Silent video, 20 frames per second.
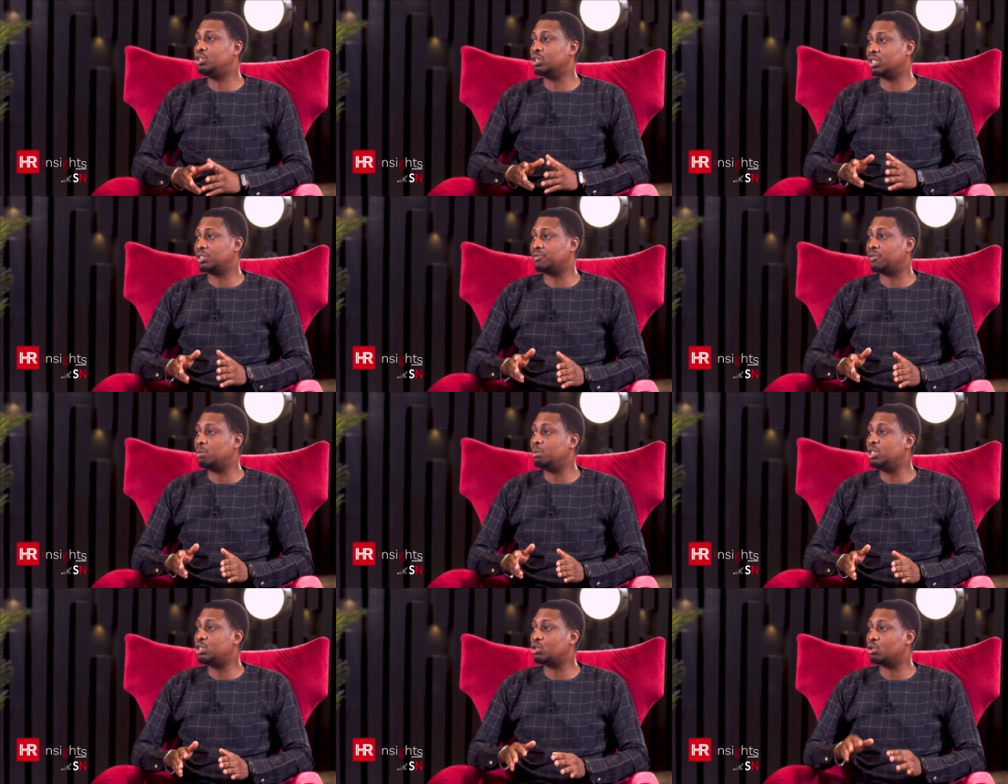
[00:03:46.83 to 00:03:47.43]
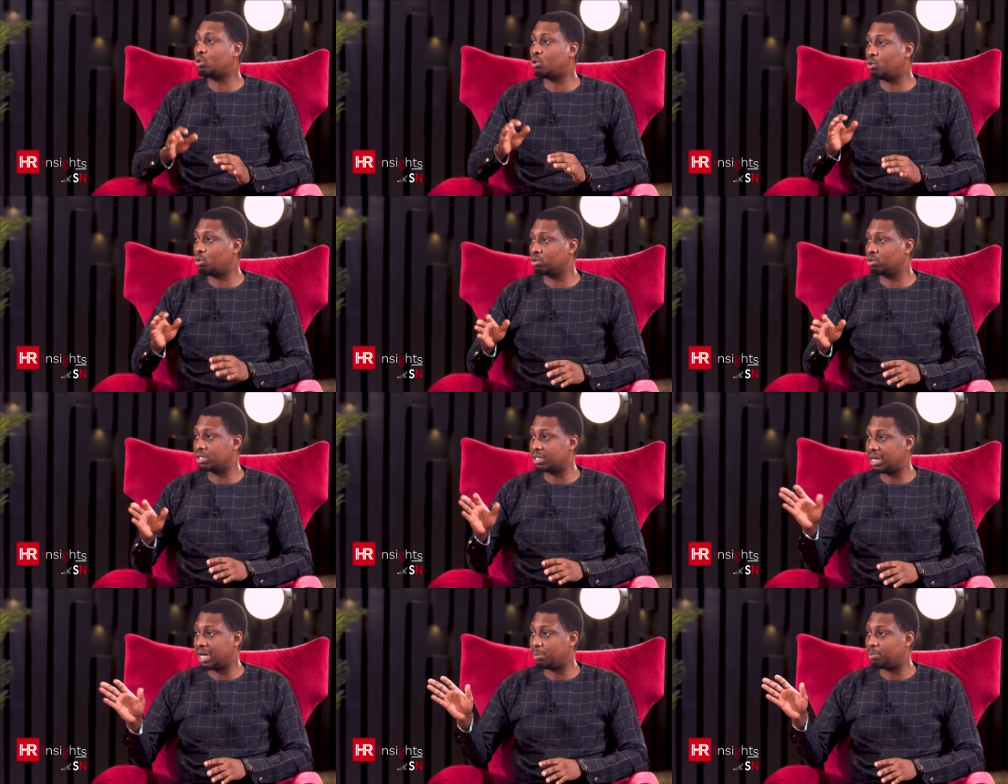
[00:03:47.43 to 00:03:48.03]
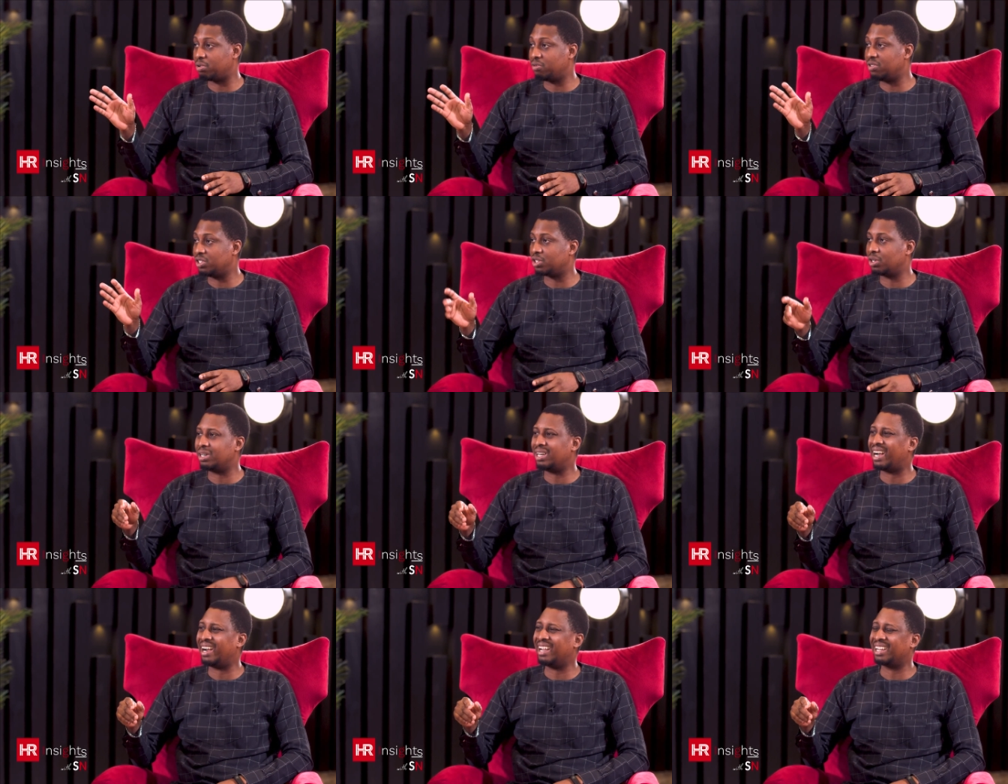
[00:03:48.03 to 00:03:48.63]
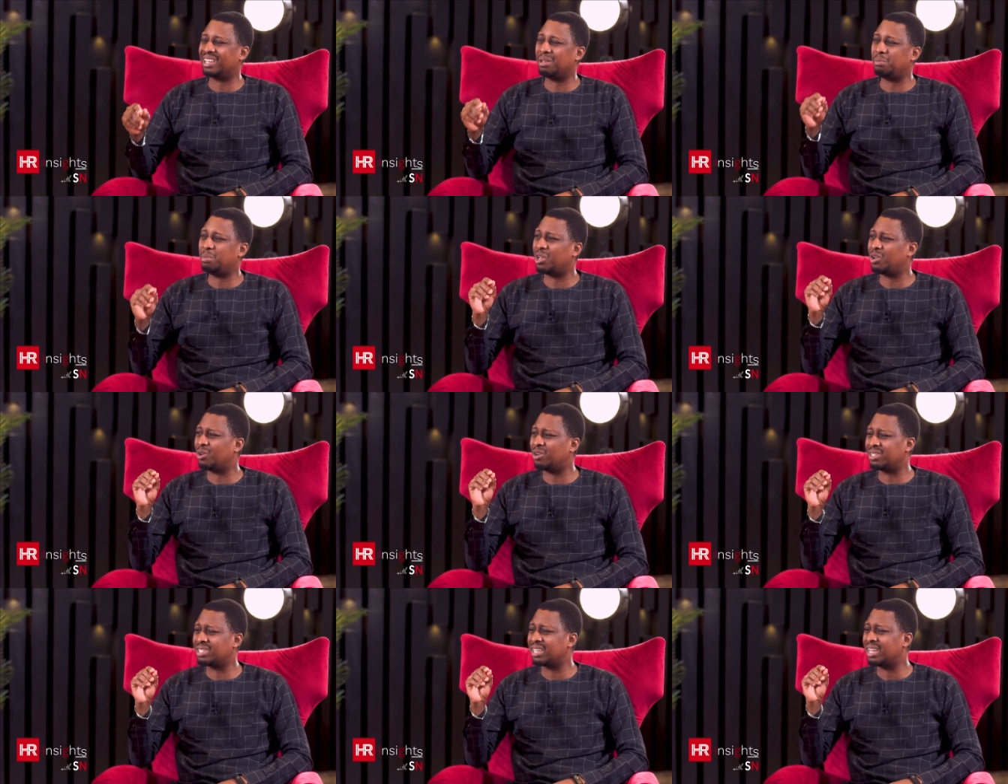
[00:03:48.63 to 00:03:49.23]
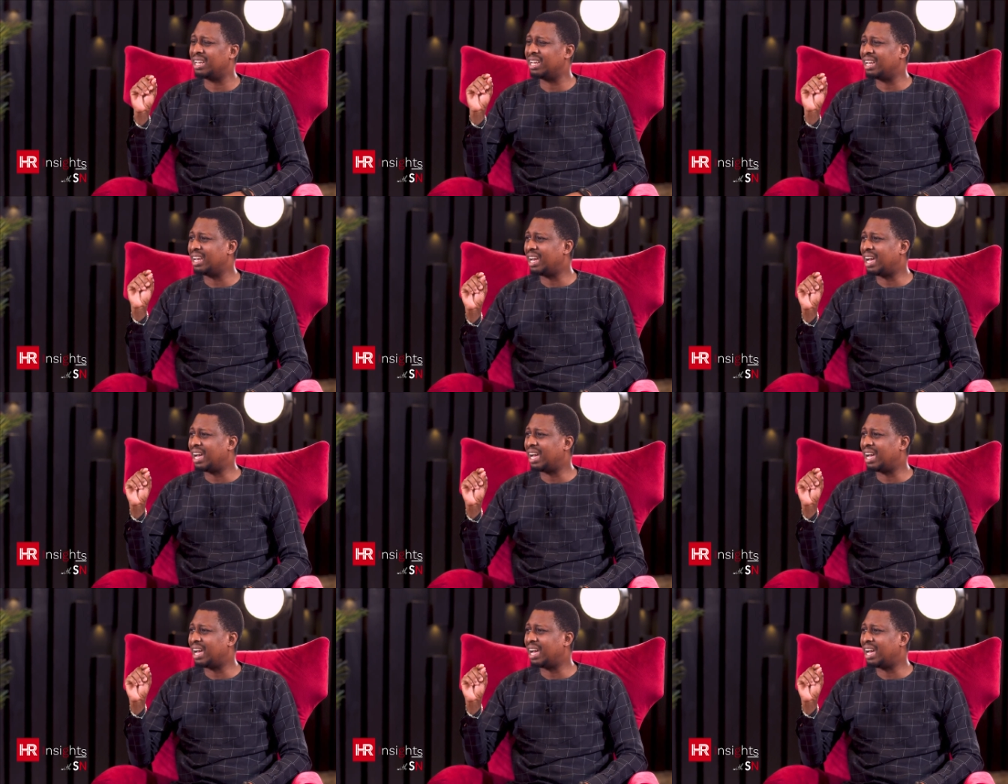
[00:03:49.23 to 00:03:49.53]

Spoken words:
Just for me to quote that provision directly, because